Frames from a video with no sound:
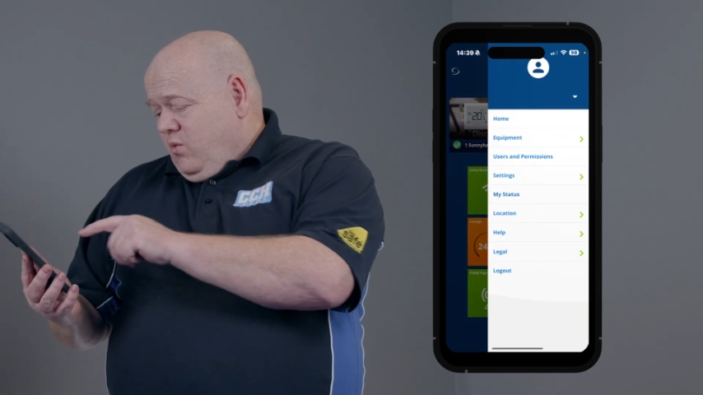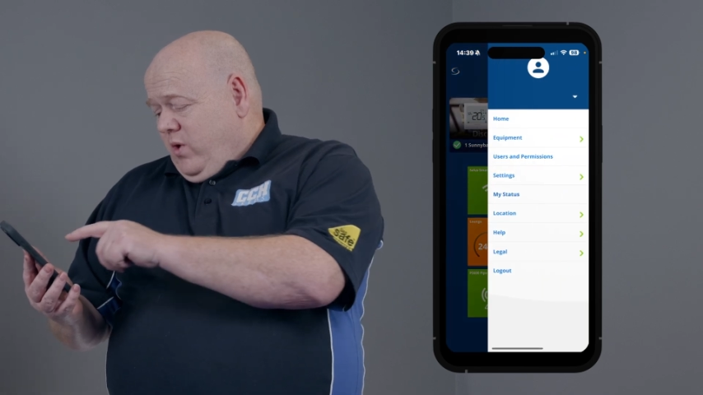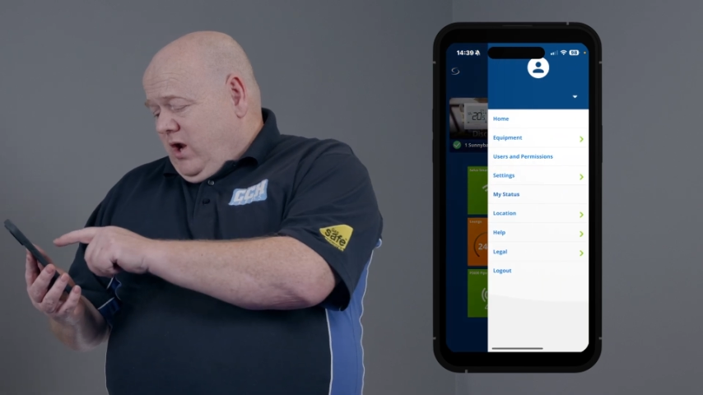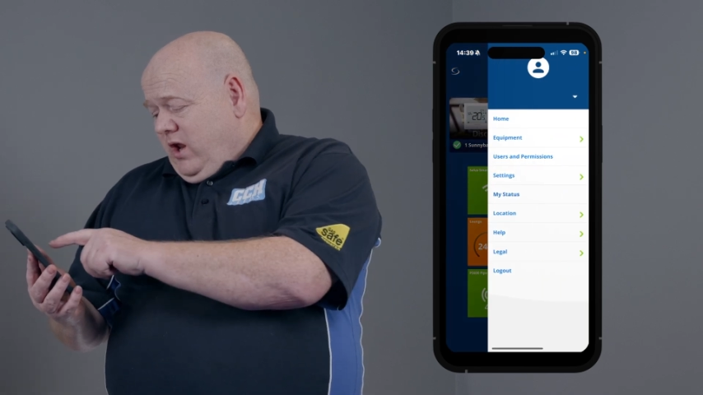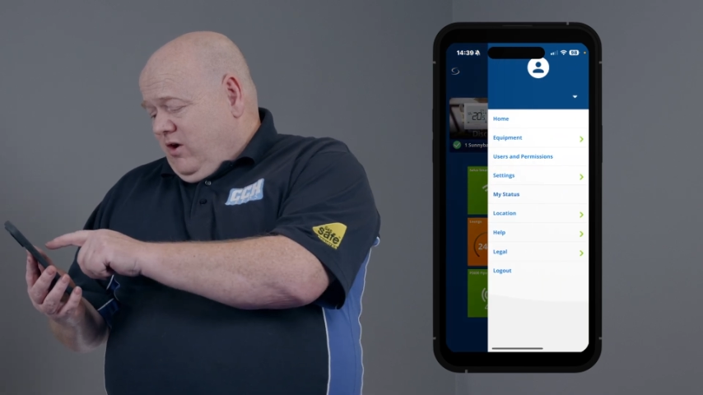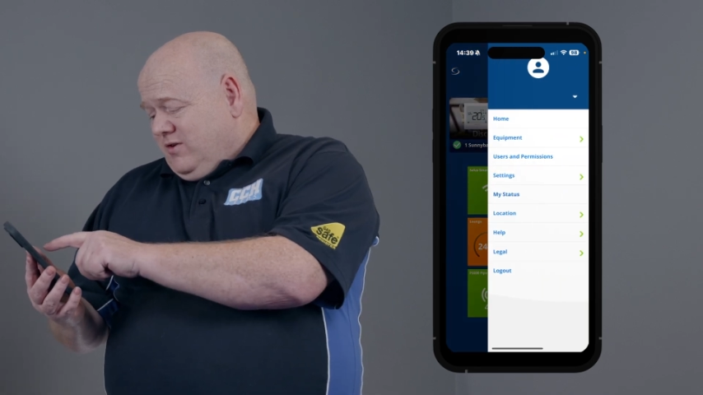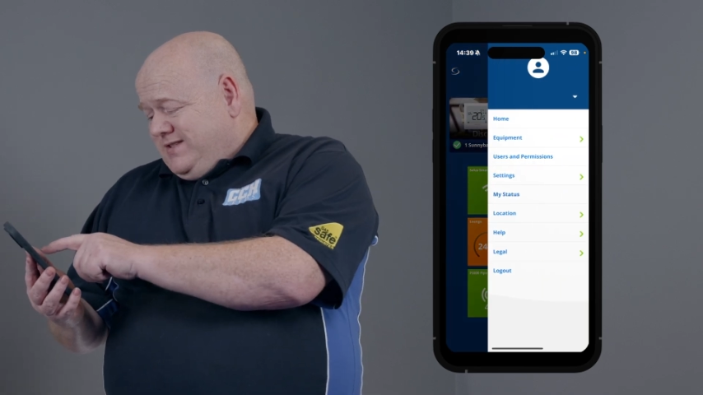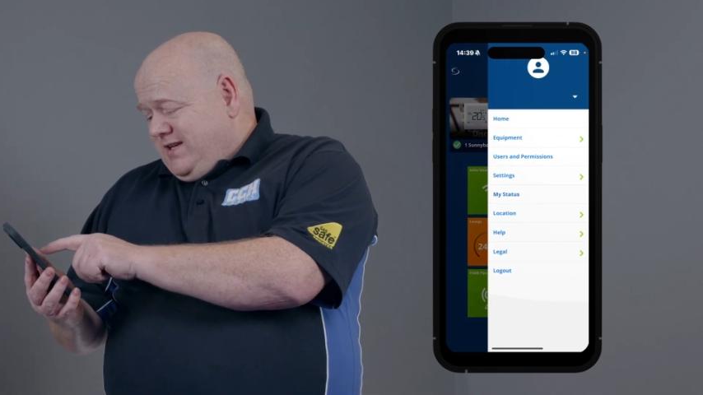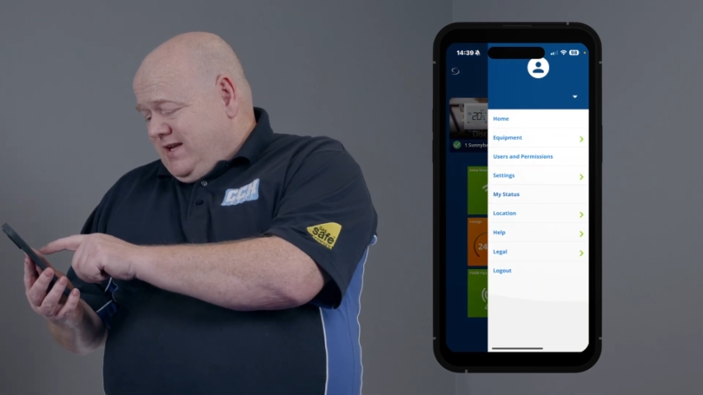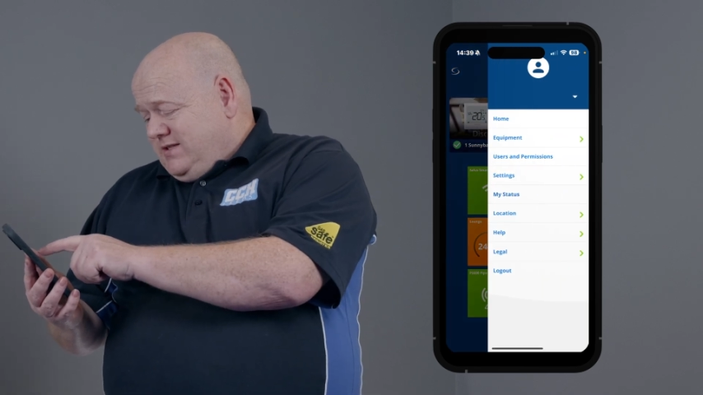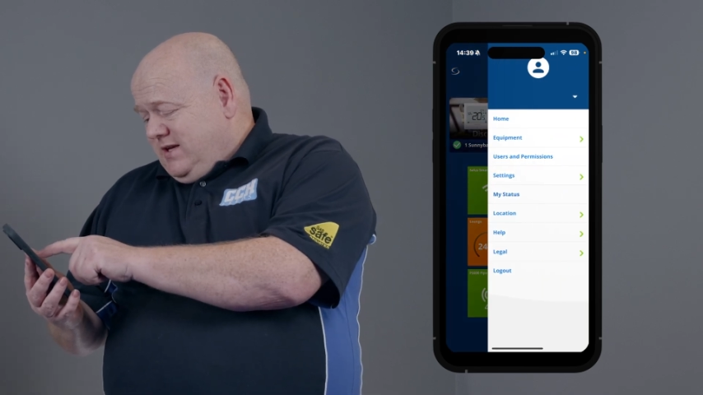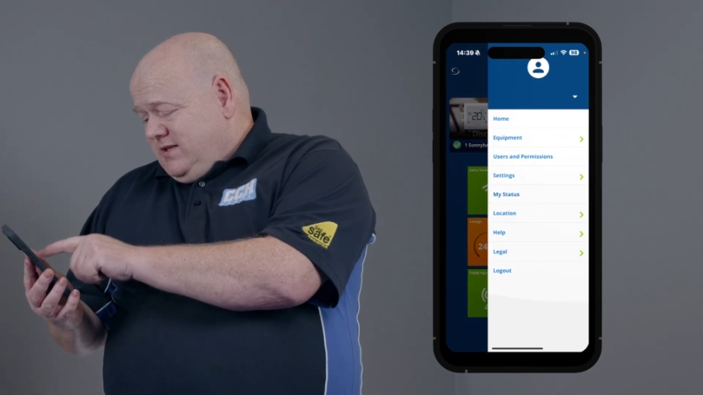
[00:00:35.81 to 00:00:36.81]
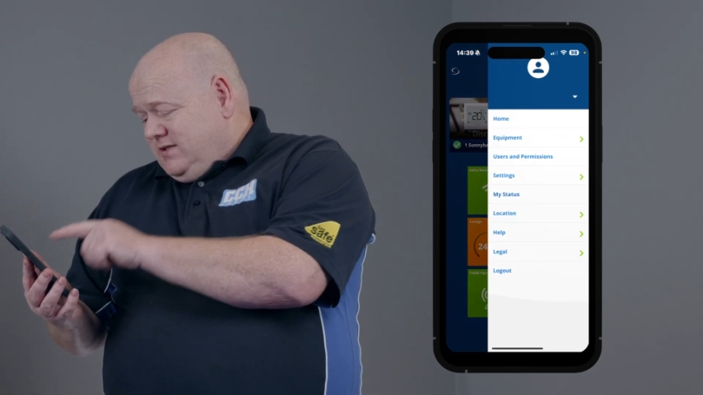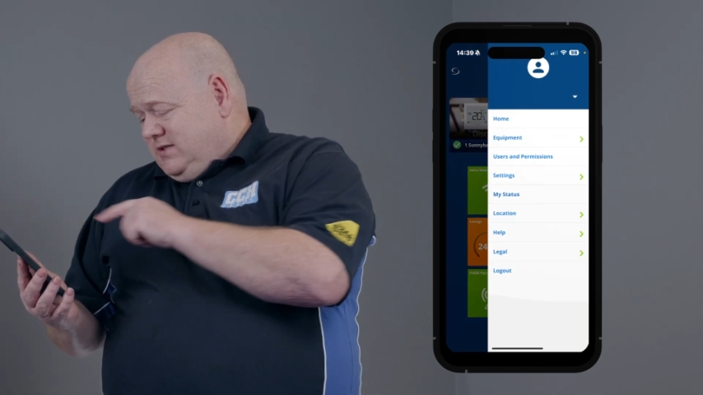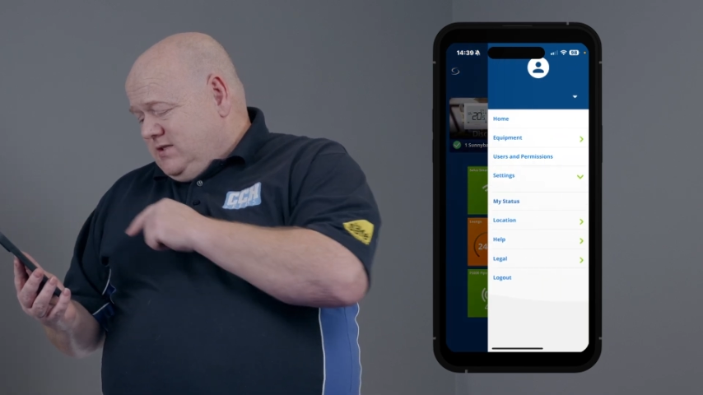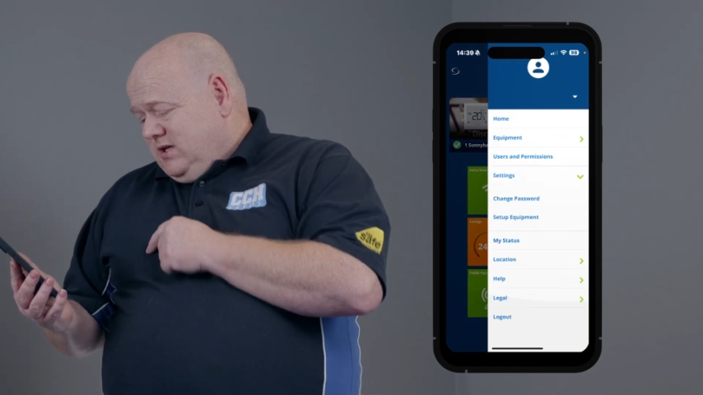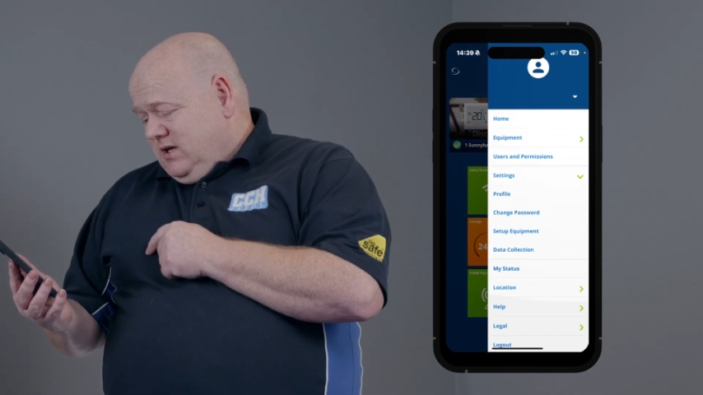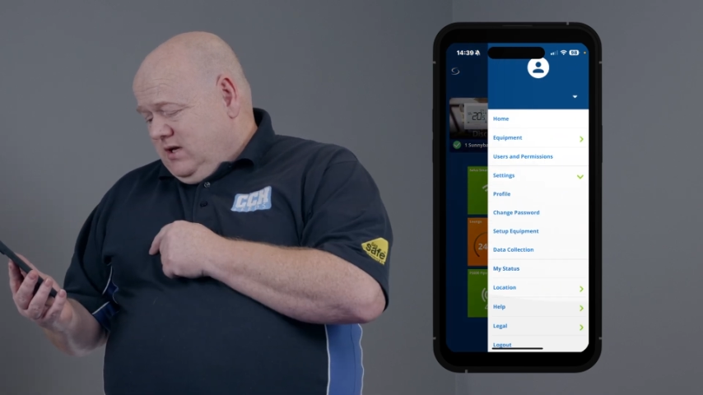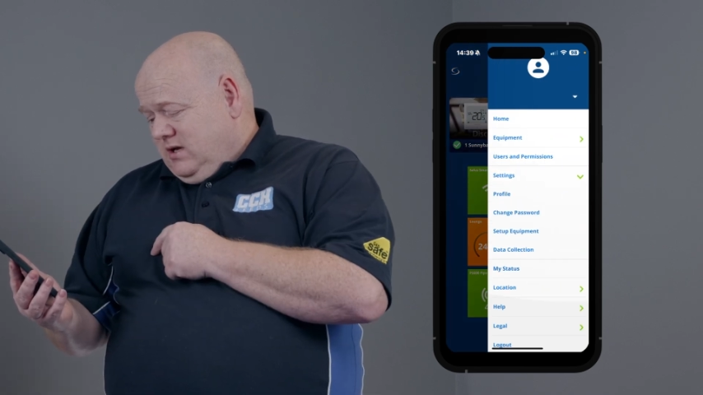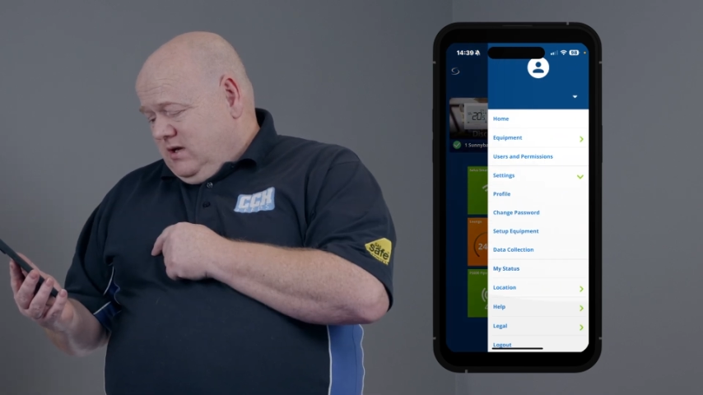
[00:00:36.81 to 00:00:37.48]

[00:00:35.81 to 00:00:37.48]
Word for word: we click on Settings,